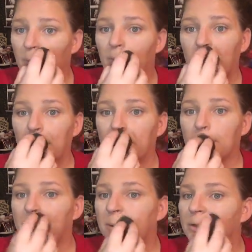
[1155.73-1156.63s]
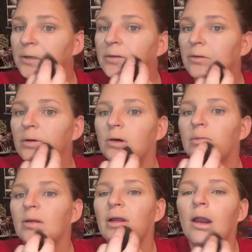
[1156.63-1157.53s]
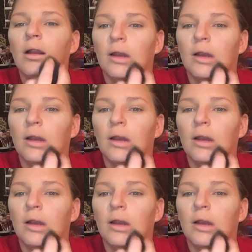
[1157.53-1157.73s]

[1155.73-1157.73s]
regular sponges. Well, not a